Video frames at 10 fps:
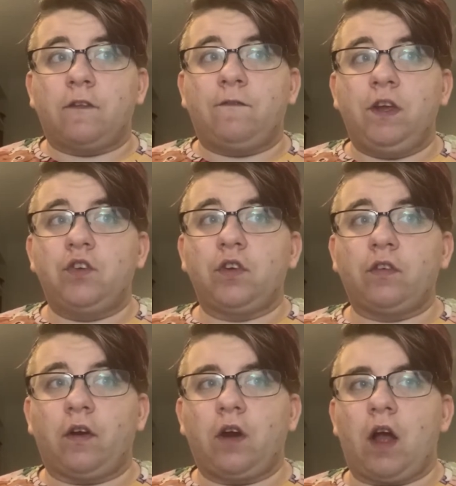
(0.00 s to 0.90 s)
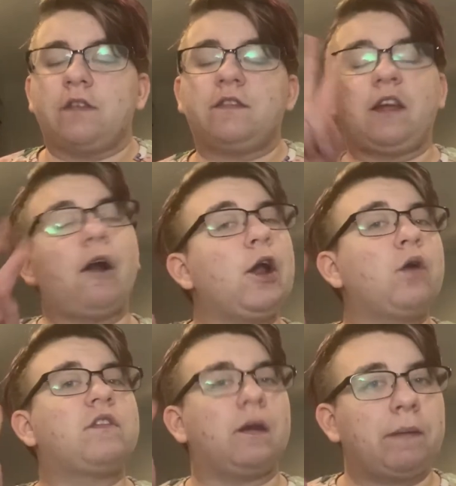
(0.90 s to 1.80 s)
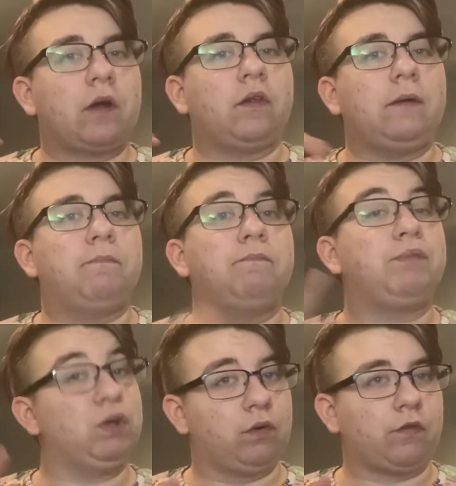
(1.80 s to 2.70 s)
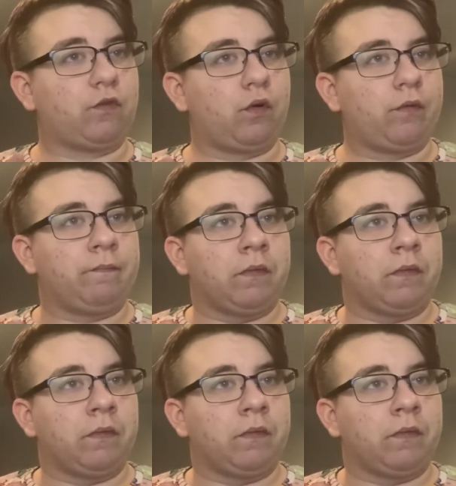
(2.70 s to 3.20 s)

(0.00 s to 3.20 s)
the features are not stereotypically beautiful,